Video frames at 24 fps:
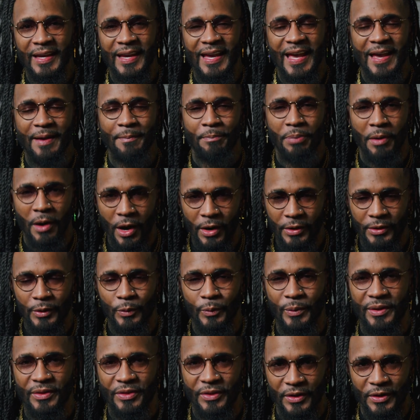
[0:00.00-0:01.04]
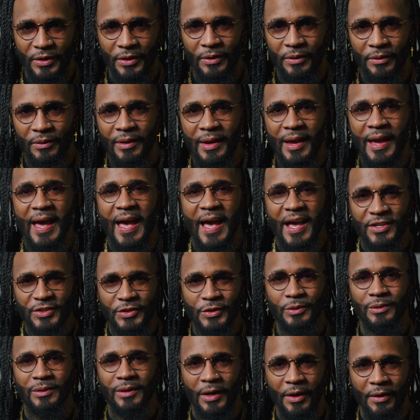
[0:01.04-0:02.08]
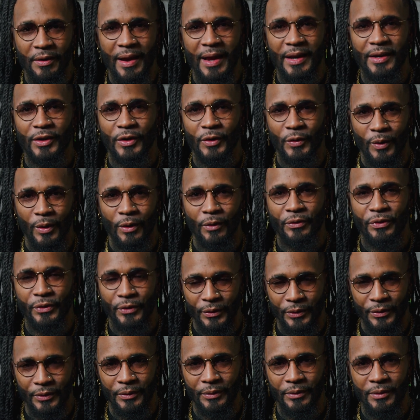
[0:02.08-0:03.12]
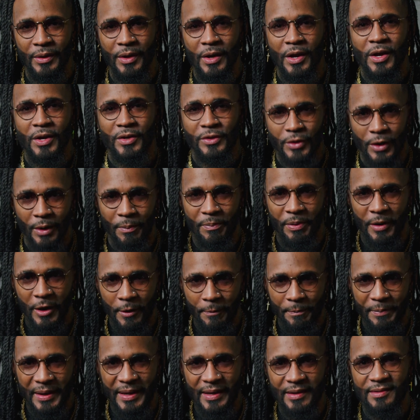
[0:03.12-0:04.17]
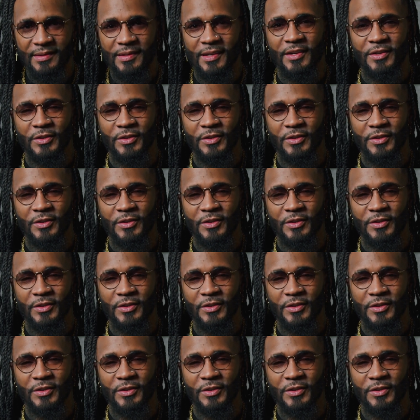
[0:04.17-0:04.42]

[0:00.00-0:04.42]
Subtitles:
and partner with you as you learn how to grow through your purpose,